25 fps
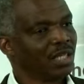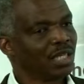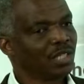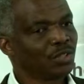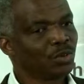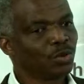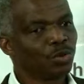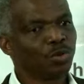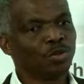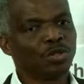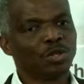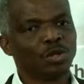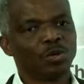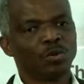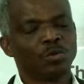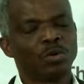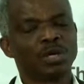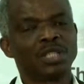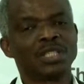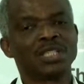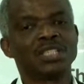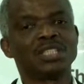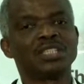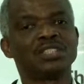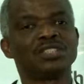And so
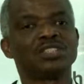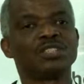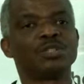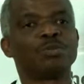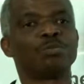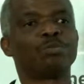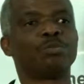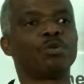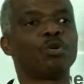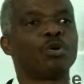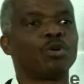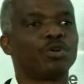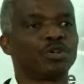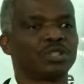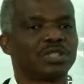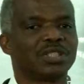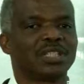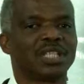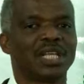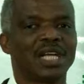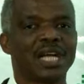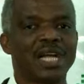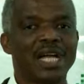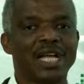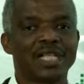what this
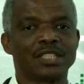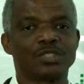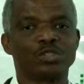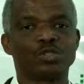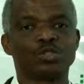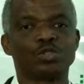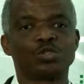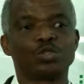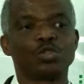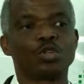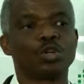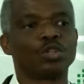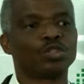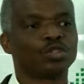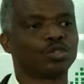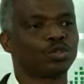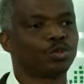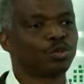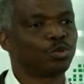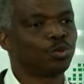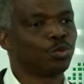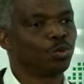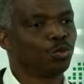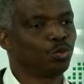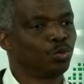report has sought
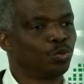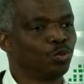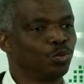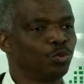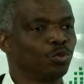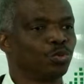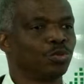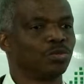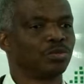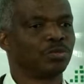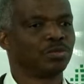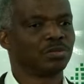to do